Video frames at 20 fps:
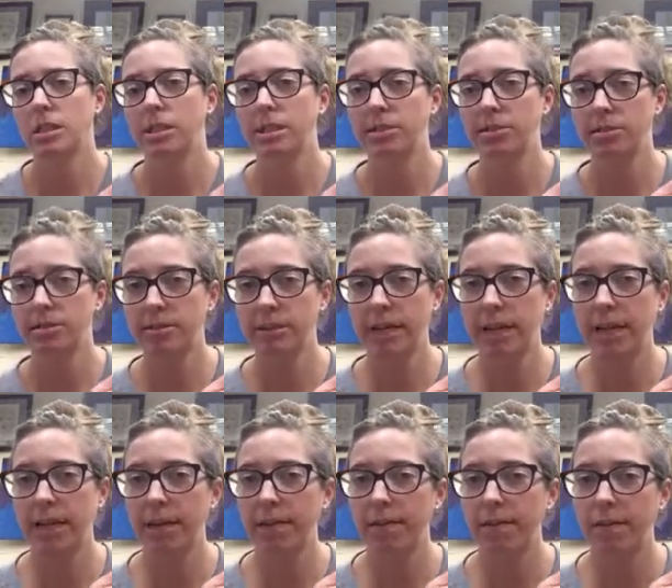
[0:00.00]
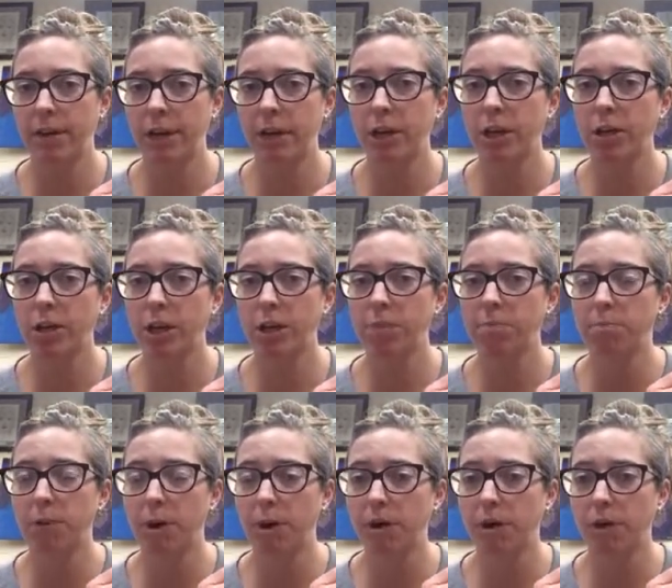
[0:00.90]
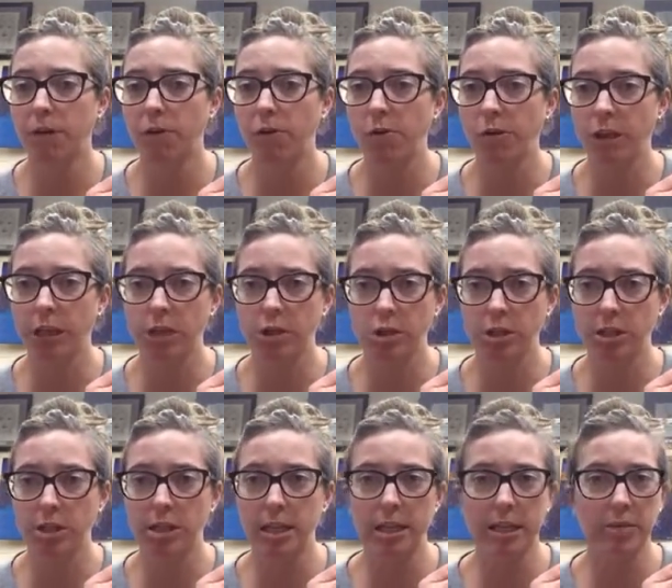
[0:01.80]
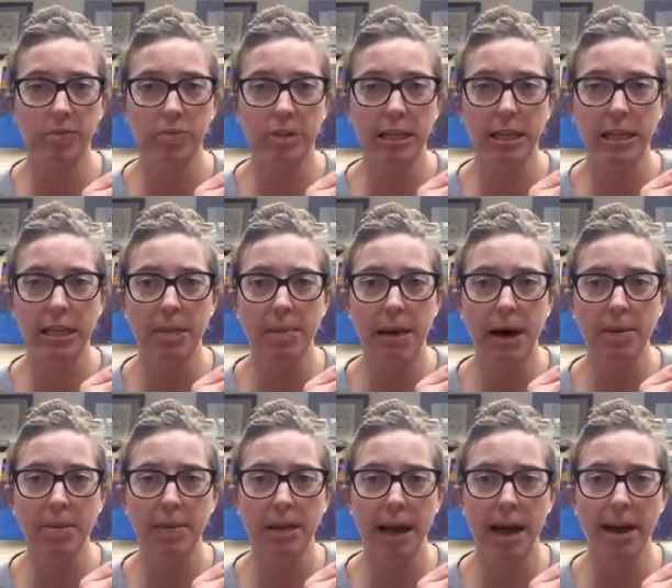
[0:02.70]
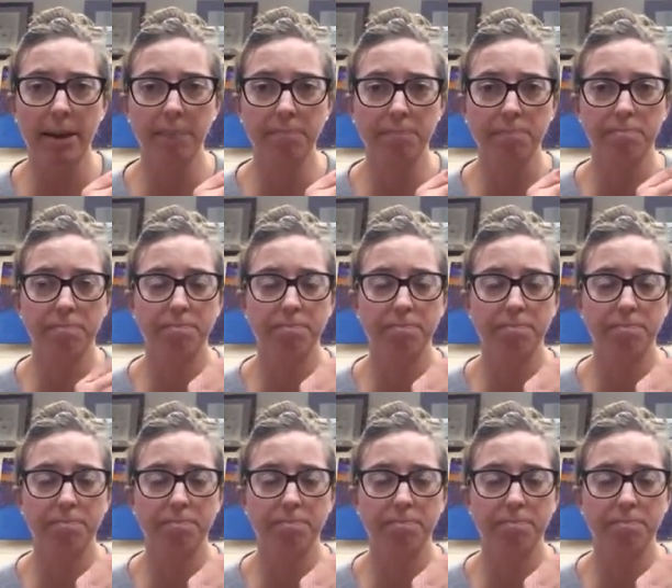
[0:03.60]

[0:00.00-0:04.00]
this is a very good book if you are interested in reading about that.